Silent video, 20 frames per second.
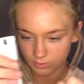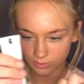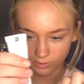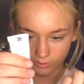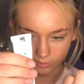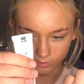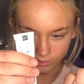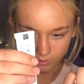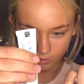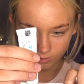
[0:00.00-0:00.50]

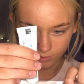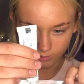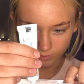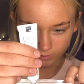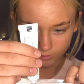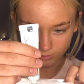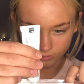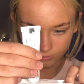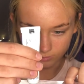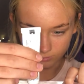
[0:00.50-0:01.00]
and then a
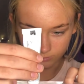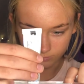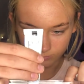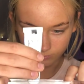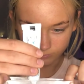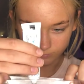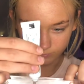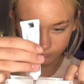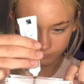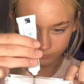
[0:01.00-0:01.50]
little
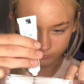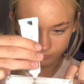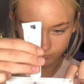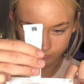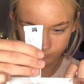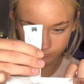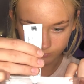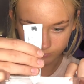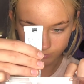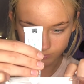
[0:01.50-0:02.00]

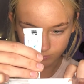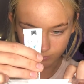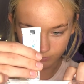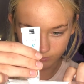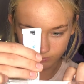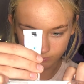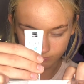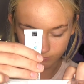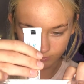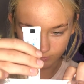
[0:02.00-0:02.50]

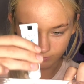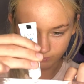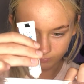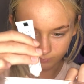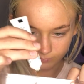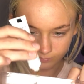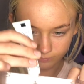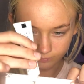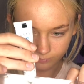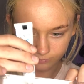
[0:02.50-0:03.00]
squeeze of that.
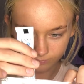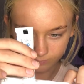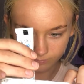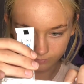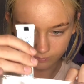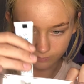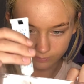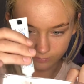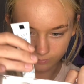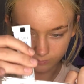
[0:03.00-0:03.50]

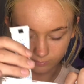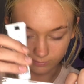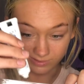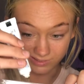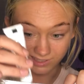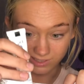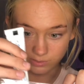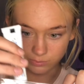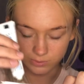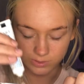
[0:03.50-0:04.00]
But
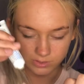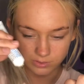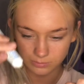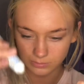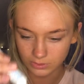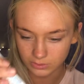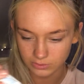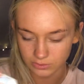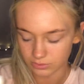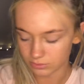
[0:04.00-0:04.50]
that's way too
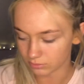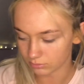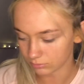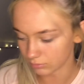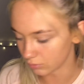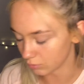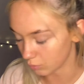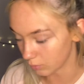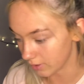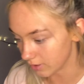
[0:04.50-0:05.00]
much.
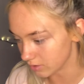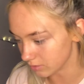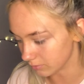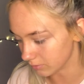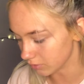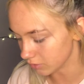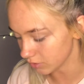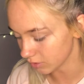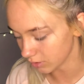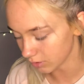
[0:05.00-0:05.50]
Way too
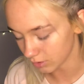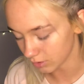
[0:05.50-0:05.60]
much.